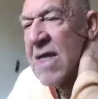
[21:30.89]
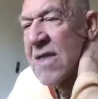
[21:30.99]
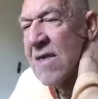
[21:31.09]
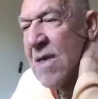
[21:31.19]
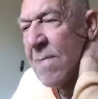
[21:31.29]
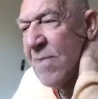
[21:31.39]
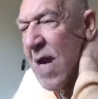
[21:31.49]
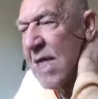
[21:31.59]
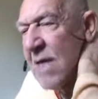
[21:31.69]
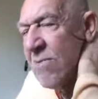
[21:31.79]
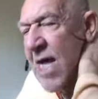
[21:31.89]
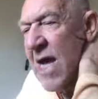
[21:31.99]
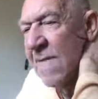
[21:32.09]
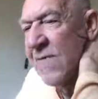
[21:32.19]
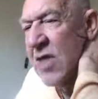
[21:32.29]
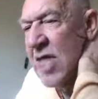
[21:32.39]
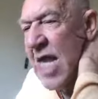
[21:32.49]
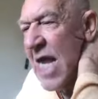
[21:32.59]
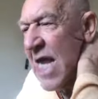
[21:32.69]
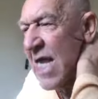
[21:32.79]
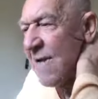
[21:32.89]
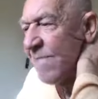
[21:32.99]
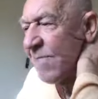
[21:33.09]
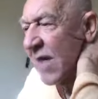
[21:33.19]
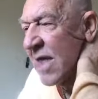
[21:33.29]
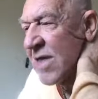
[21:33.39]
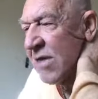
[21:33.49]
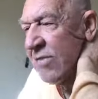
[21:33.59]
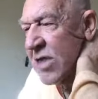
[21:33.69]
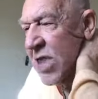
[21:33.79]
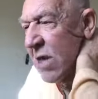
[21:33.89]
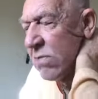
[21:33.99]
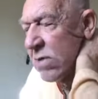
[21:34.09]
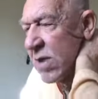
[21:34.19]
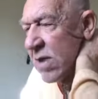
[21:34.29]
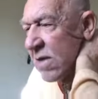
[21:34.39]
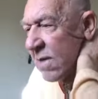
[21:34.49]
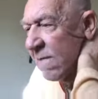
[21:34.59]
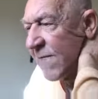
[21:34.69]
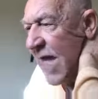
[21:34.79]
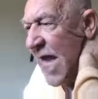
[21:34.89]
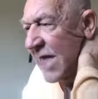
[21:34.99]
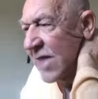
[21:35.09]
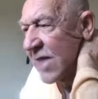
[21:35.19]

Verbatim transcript: So the body we have today is the result of that.